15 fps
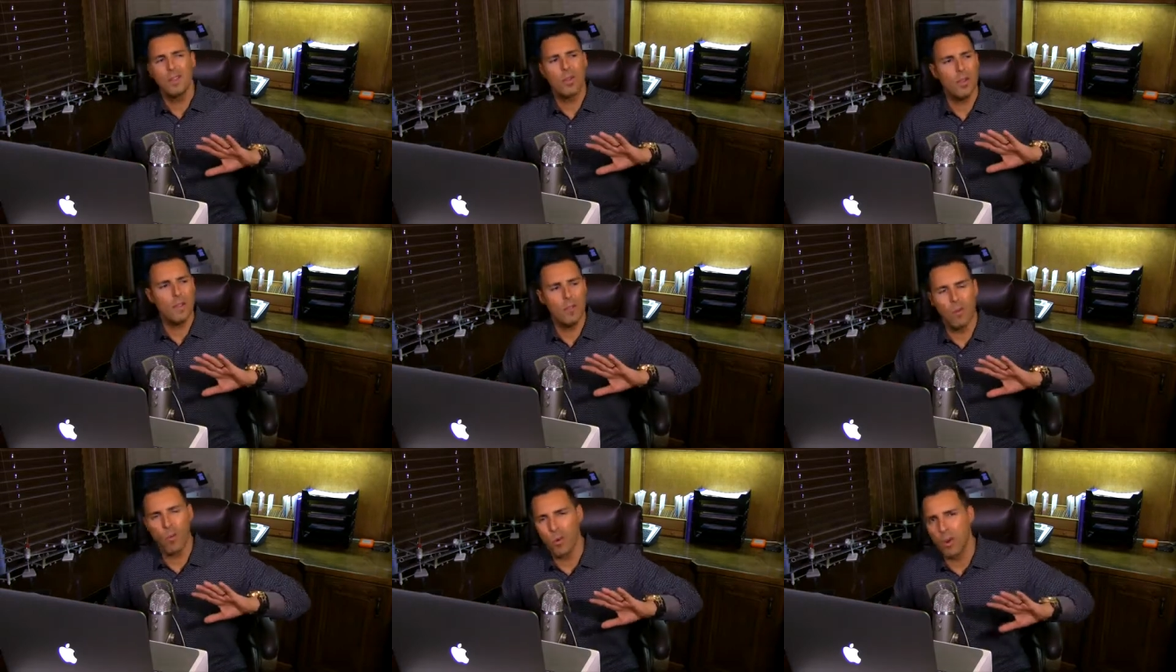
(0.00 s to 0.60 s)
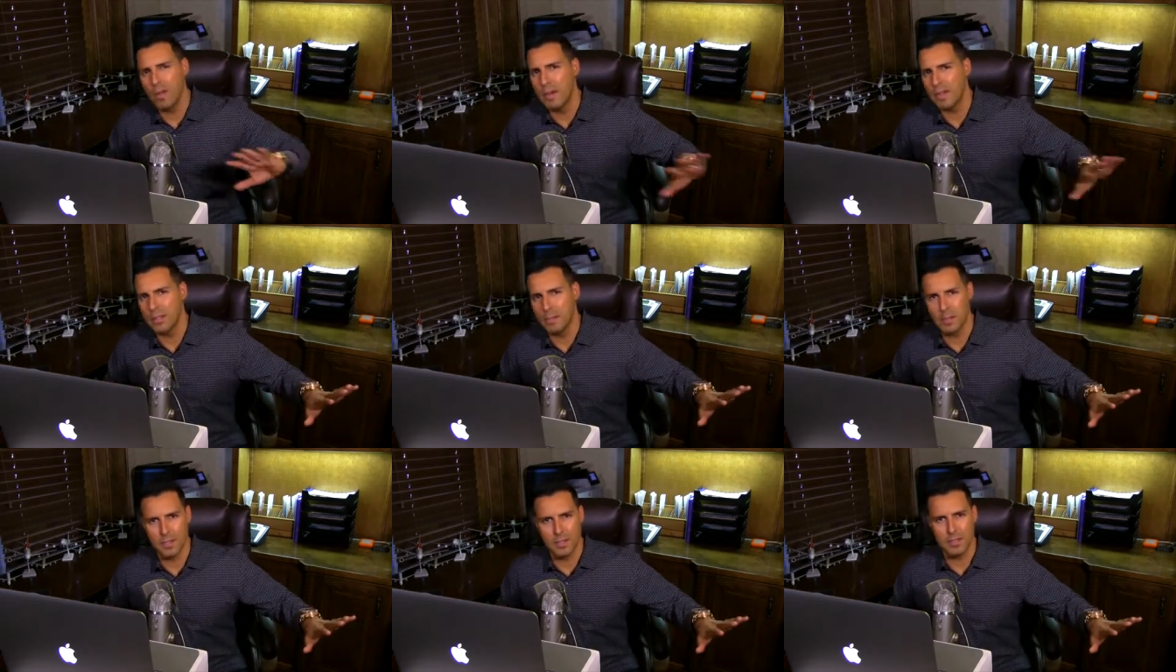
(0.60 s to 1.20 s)
Don't even worry about
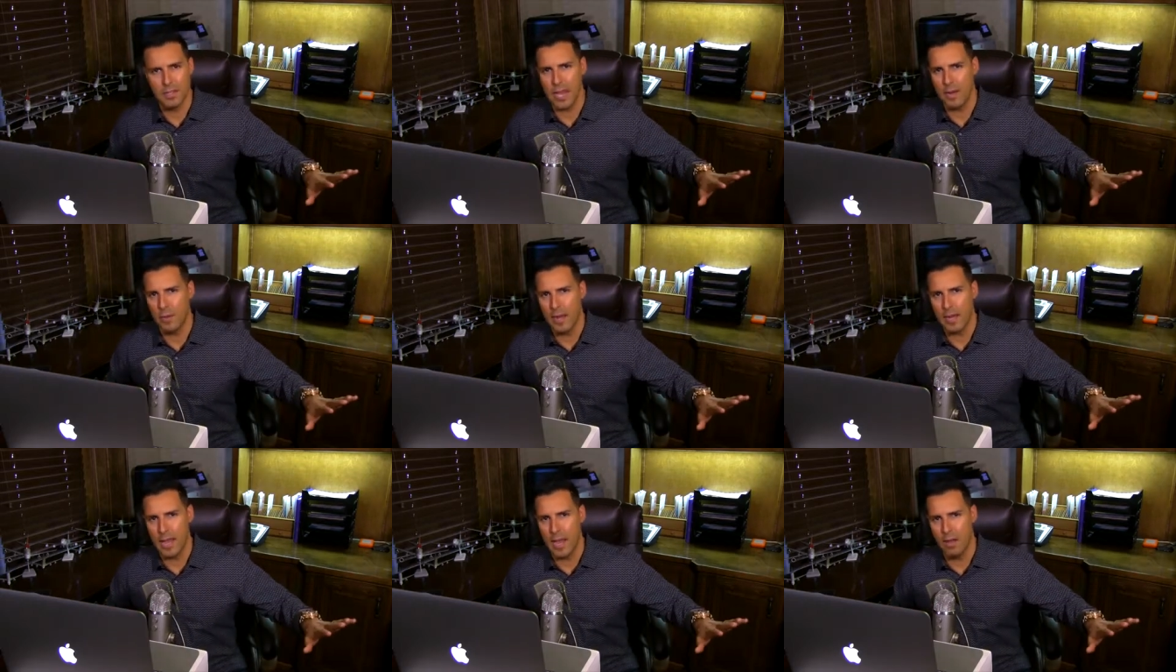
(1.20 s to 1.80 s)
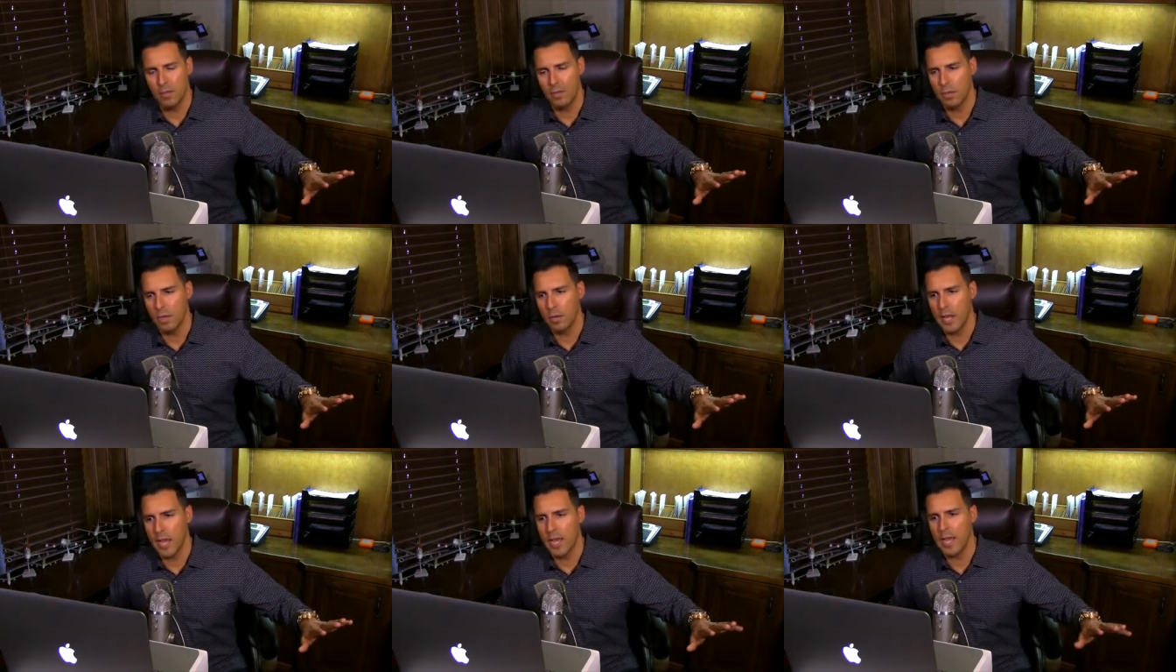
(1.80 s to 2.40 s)
the business side right now.
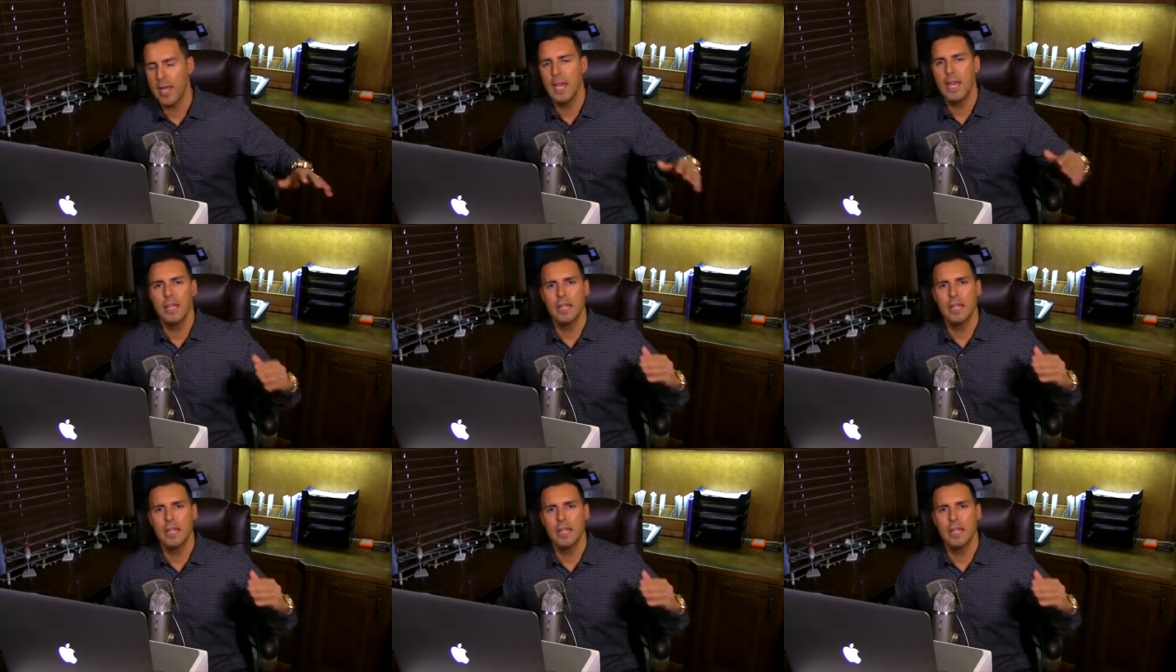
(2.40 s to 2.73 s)
Okay.